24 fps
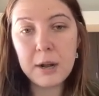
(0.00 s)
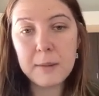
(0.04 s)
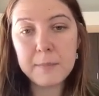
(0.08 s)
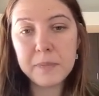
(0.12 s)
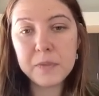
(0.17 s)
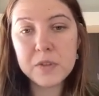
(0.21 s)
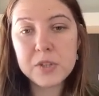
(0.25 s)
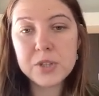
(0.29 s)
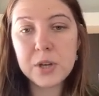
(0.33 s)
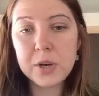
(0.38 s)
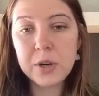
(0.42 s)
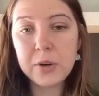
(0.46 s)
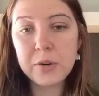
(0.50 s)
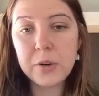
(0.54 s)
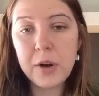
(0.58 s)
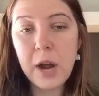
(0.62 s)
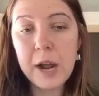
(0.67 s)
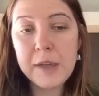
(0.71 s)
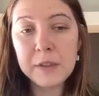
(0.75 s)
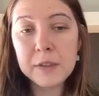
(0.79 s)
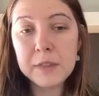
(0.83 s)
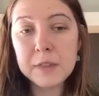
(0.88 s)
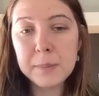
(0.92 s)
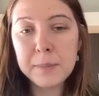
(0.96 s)
So
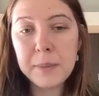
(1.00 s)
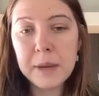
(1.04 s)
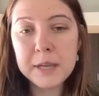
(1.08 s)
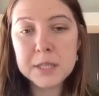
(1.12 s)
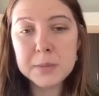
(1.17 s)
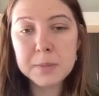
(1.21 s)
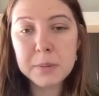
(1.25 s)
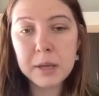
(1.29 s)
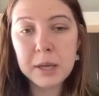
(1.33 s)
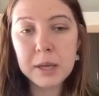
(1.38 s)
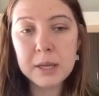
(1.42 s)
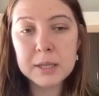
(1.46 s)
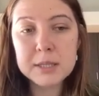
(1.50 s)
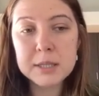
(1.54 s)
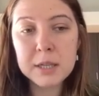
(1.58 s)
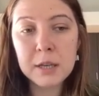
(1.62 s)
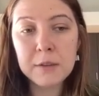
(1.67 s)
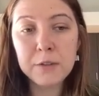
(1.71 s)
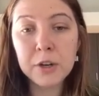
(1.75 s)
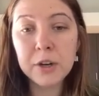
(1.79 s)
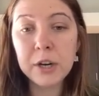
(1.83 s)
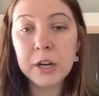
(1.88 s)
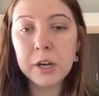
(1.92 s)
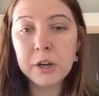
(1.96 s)
I think the best place,
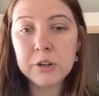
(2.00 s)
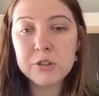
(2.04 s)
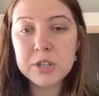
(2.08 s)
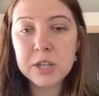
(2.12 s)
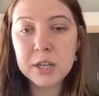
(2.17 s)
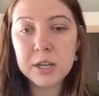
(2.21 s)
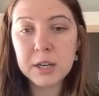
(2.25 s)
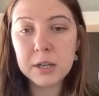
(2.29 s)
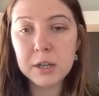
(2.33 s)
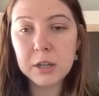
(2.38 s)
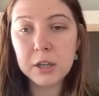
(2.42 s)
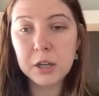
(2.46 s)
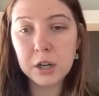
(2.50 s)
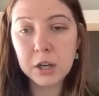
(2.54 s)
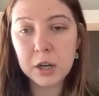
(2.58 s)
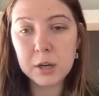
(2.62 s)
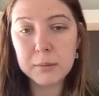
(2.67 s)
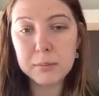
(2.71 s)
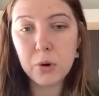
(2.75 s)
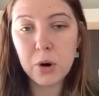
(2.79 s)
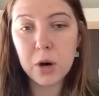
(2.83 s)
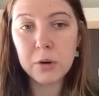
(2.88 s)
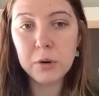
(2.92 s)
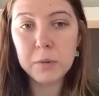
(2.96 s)
if you're interested in
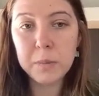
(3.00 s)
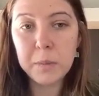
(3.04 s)
learning more,